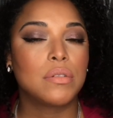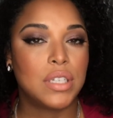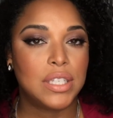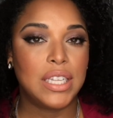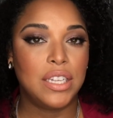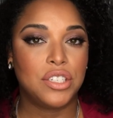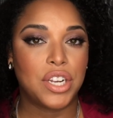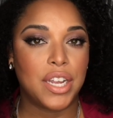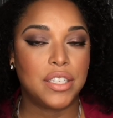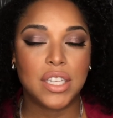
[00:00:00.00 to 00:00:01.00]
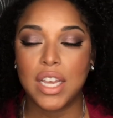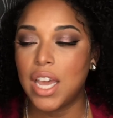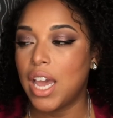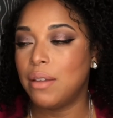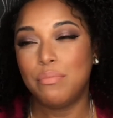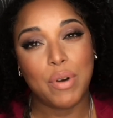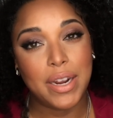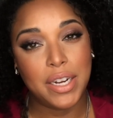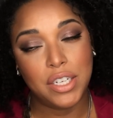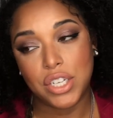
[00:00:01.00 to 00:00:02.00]
concealing shades and
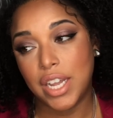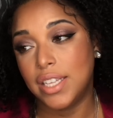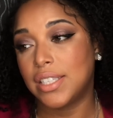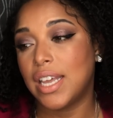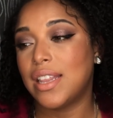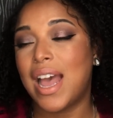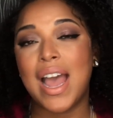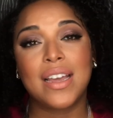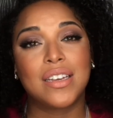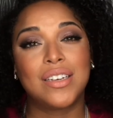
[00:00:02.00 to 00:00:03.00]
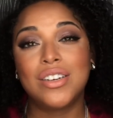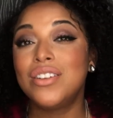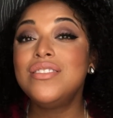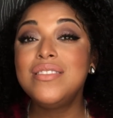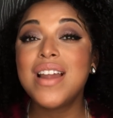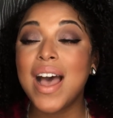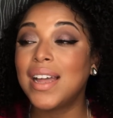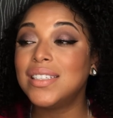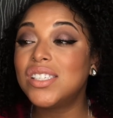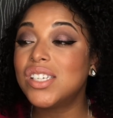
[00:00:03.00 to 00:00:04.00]
brightening shades. I could
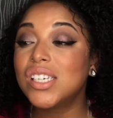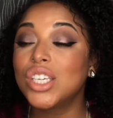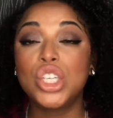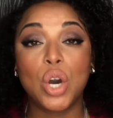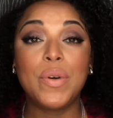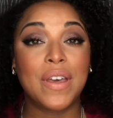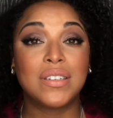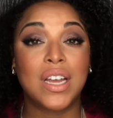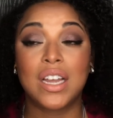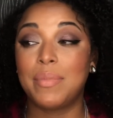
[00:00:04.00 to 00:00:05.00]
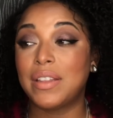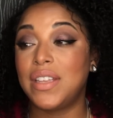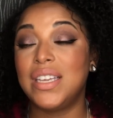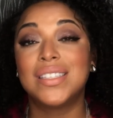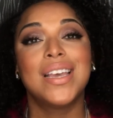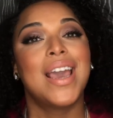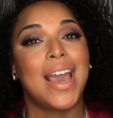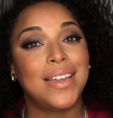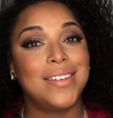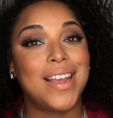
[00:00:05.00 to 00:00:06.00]
not go without talking about these.
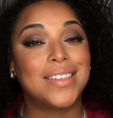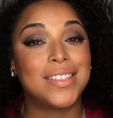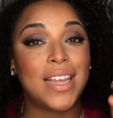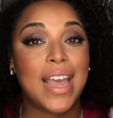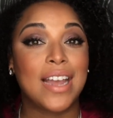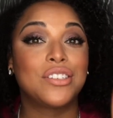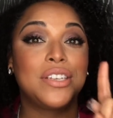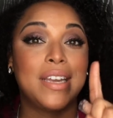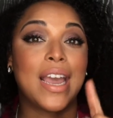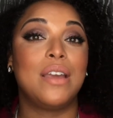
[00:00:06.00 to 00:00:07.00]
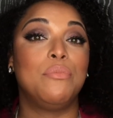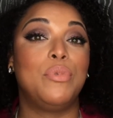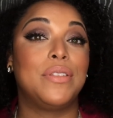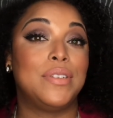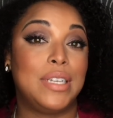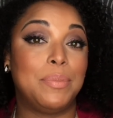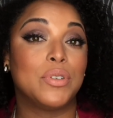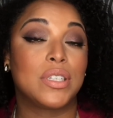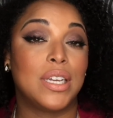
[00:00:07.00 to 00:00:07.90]
And yes, they actually came with deeper